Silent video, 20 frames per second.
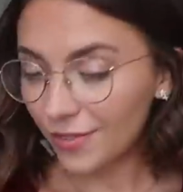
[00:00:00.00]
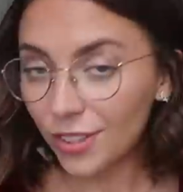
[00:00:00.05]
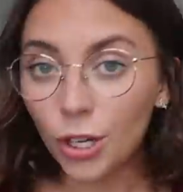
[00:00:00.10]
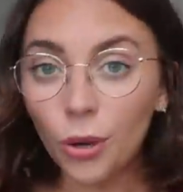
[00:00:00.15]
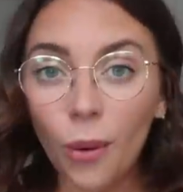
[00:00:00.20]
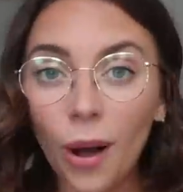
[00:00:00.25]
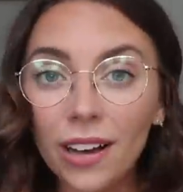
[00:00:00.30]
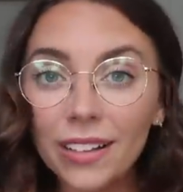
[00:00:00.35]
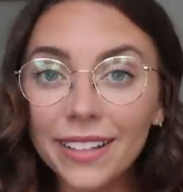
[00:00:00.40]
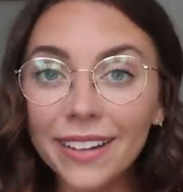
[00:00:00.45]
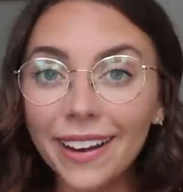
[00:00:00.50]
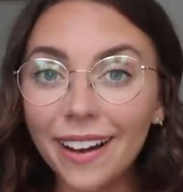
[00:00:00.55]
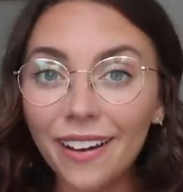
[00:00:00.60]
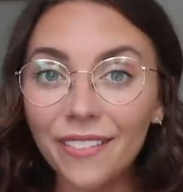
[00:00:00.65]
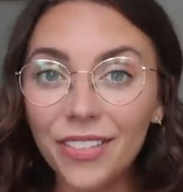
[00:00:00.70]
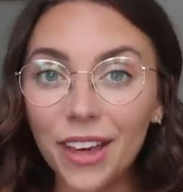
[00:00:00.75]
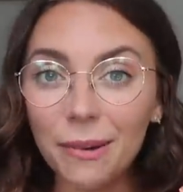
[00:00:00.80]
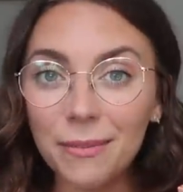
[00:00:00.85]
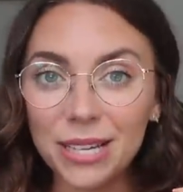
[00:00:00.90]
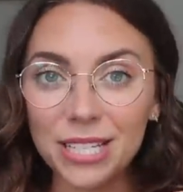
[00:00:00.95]
The quality
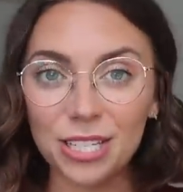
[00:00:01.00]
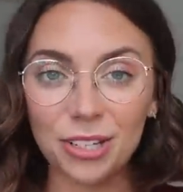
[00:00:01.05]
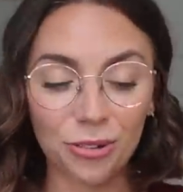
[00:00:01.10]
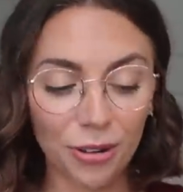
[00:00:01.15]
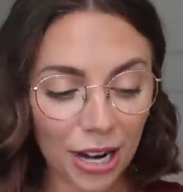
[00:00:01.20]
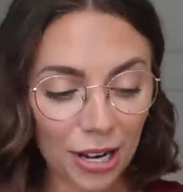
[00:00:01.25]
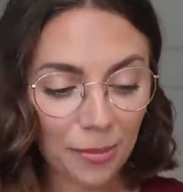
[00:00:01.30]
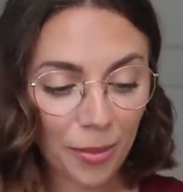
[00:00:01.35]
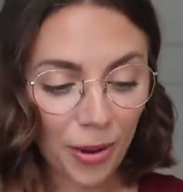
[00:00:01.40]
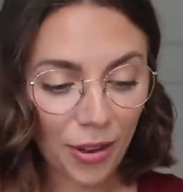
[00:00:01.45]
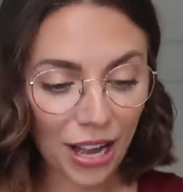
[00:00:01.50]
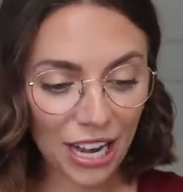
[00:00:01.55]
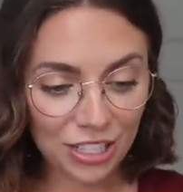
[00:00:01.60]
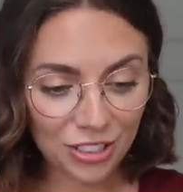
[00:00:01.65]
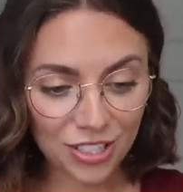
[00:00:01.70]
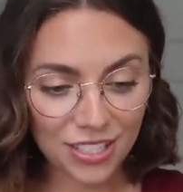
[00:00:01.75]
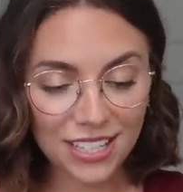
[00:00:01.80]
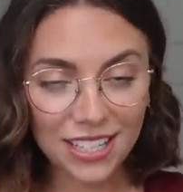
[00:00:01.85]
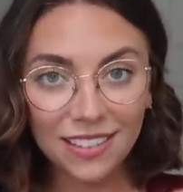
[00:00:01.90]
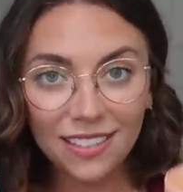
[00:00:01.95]
of them is incredible. I
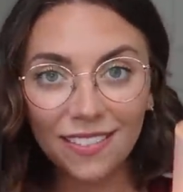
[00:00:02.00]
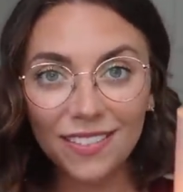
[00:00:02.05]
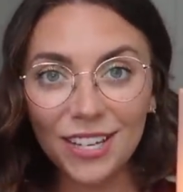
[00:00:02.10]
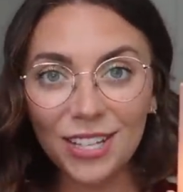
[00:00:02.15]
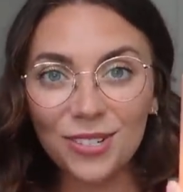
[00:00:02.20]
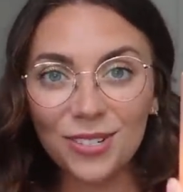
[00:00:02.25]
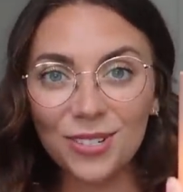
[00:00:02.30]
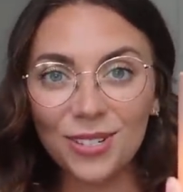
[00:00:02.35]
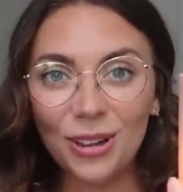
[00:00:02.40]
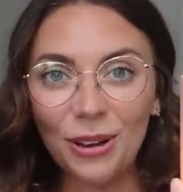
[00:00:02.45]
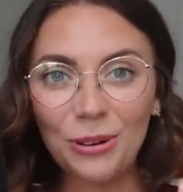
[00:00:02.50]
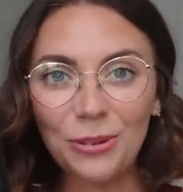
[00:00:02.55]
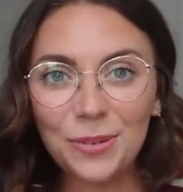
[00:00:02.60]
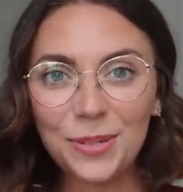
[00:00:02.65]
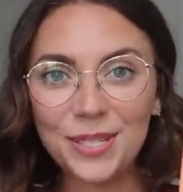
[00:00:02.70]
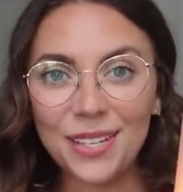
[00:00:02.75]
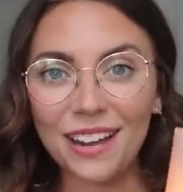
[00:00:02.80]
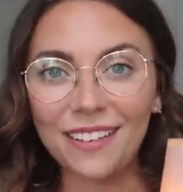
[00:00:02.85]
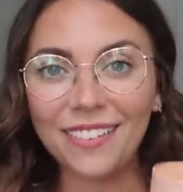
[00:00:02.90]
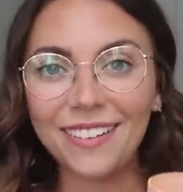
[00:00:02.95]
just think that they're so
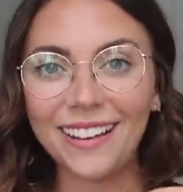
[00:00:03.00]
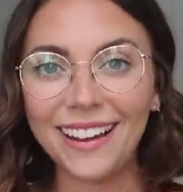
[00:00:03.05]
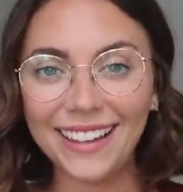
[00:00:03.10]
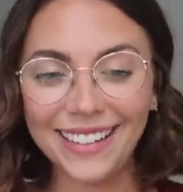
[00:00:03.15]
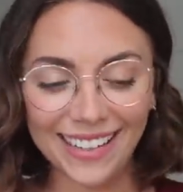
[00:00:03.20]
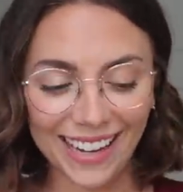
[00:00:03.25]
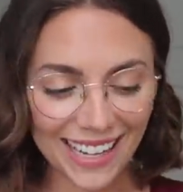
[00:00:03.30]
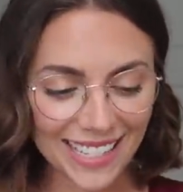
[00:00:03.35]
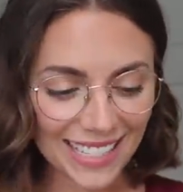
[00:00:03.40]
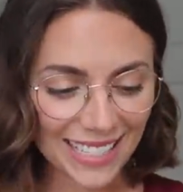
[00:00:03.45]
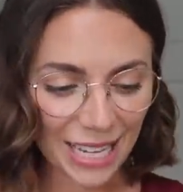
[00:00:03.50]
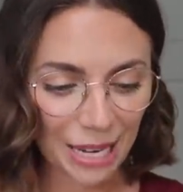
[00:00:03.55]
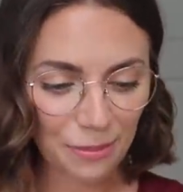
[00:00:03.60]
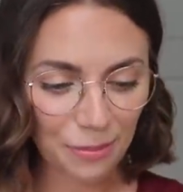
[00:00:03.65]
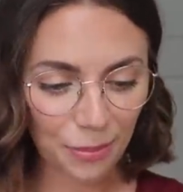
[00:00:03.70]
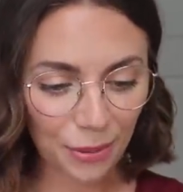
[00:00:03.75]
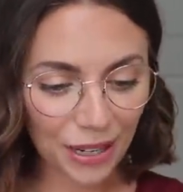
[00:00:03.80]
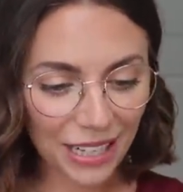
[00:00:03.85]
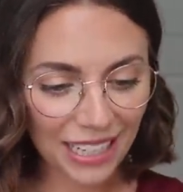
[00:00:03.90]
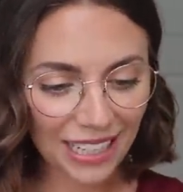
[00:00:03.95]
subtle and nice
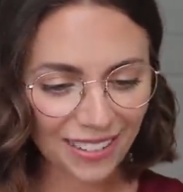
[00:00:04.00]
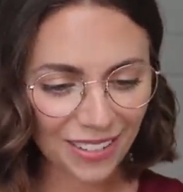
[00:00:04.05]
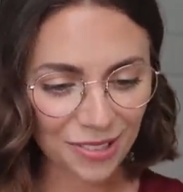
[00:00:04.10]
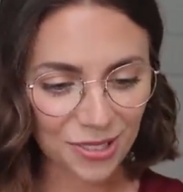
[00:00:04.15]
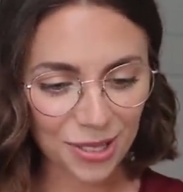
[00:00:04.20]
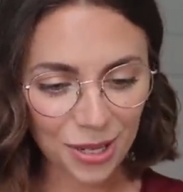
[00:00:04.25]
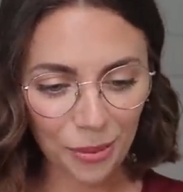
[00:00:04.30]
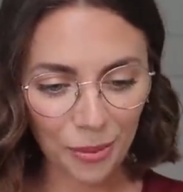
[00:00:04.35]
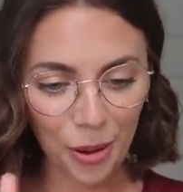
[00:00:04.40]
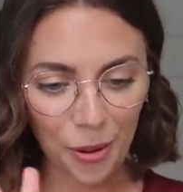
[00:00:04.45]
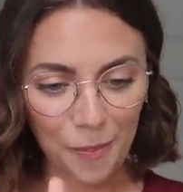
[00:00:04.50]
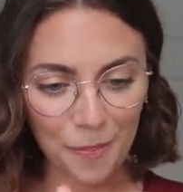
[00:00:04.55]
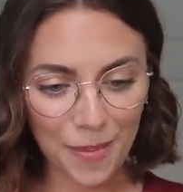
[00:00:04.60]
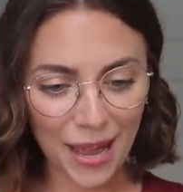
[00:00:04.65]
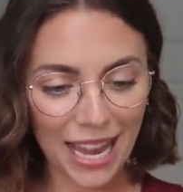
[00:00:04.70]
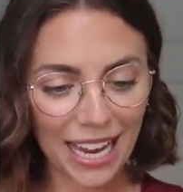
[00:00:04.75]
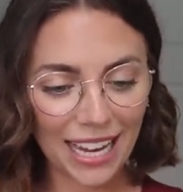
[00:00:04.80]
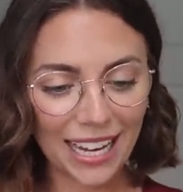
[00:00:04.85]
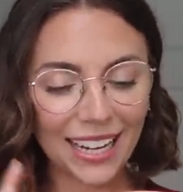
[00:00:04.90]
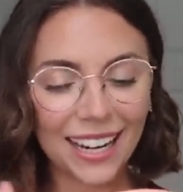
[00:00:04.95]
and pretty. They're so well
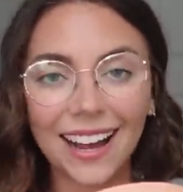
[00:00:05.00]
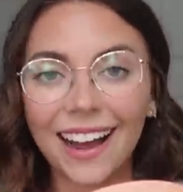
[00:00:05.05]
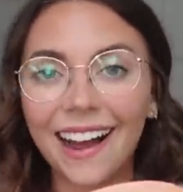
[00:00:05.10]
made.